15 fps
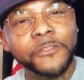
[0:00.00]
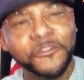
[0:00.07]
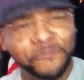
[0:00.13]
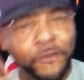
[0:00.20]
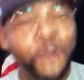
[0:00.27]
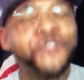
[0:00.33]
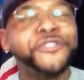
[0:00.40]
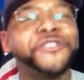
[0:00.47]

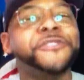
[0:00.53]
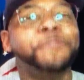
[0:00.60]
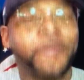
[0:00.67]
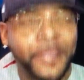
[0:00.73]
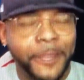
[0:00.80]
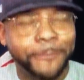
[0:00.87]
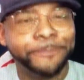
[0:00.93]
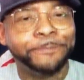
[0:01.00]
First is
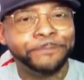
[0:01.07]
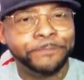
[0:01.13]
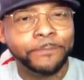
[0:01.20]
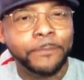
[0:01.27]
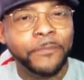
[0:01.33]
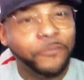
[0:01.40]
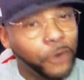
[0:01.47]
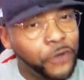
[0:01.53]
me.
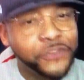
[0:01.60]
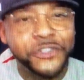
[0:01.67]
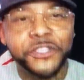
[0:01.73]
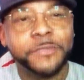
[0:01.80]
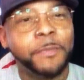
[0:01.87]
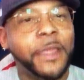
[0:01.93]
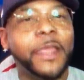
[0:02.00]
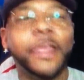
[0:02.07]

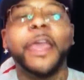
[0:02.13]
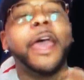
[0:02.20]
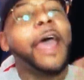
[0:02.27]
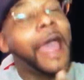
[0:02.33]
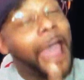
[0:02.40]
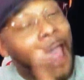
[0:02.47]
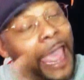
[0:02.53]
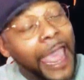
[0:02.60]

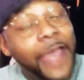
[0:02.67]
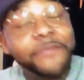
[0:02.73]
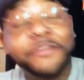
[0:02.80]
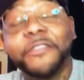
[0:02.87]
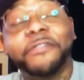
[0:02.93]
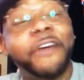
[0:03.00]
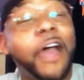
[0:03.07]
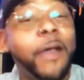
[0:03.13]
I have
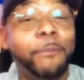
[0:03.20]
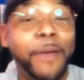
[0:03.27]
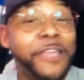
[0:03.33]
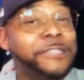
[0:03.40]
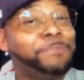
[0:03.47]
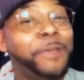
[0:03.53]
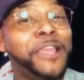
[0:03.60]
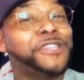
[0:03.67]
to find my
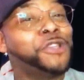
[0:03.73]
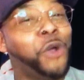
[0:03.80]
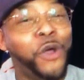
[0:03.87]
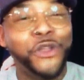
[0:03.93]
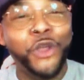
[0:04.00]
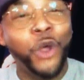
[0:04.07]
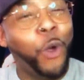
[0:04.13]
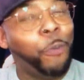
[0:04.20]
space
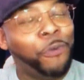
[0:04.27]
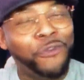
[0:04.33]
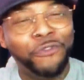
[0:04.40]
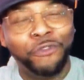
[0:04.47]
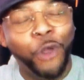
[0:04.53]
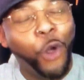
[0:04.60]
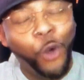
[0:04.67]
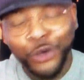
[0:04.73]
on the open
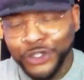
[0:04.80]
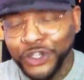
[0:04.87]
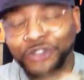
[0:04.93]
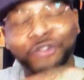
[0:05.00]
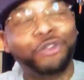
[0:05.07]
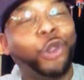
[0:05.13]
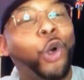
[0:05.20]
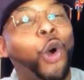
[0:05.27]

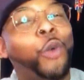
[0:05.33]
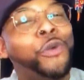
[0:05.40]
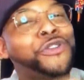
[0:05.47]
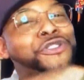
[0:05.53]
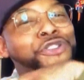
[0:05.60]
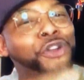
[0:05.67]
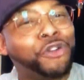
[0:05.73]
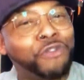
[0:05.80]
ocean floor
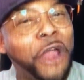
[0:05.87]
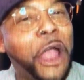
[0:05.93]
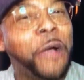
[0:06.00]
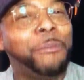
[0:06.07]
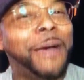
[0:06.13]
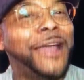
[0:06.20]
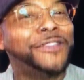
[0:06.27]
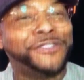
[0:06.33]
which to
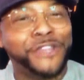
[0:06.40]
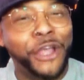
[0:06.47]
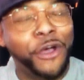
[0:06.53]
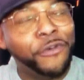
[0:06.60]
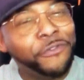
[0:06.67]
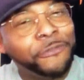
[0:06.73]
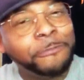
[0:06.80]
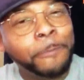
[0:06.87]
ground
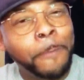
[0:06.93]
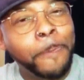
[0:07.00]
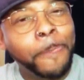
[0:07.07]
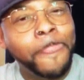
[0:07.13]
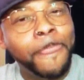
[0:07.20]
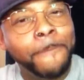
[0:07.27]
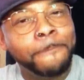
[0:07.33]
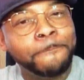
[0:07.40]
myself
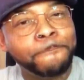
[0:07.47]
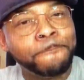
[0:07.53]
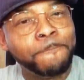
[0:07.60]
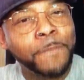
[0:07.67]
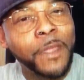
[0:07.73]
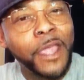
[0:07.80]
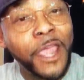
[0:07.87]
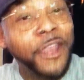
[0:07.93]

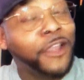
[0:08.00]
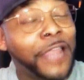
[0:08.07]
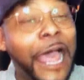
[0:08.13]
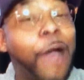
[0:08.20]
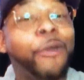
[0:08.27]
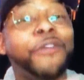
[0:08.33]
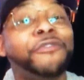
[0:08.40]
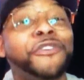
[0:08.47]
and
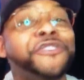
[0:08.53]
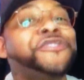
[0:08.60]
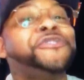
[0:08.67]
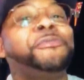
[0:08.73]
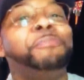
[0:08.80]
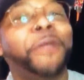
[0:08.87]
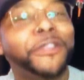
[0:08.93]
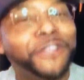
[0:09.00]
allowing for
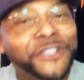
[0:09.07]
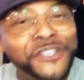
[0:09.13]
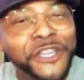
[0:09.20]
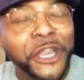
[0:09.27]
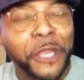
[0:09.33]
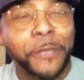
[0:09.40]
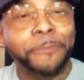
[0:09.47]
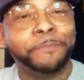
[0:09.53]

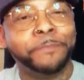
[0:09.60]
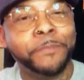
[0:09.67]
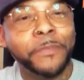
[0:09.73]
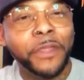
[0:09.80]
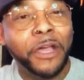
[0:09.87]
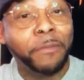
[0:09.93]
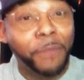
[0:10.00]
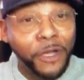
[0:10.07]
stability
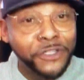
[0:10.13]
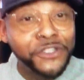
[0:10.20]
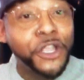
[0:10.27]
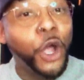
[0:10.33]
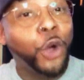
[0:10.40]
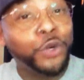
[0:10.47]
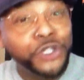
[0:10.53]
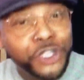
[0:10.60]
amongst
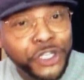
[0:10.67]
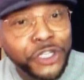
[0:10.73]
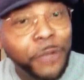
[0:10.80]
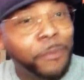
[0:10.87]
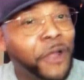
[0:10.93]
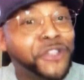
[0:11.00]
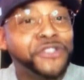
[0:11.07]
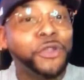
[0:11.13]
the ocean,
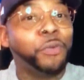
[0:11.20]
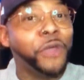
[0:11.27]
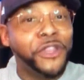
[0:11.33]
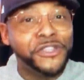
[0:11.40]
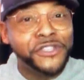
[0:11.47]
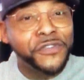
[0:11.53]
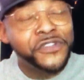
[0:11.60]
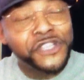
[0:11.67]
amongst the
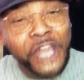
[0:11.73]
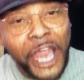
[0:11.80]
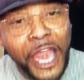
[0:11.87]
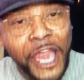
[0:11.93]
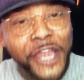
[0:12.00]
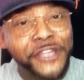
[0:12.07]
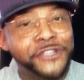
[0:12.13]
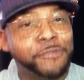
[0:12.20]
winds of
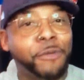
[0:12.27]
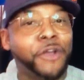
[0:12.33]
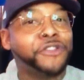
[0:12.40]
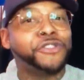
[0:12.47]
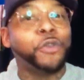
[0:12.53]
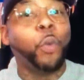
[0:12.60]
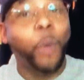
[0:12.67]
change, amongst the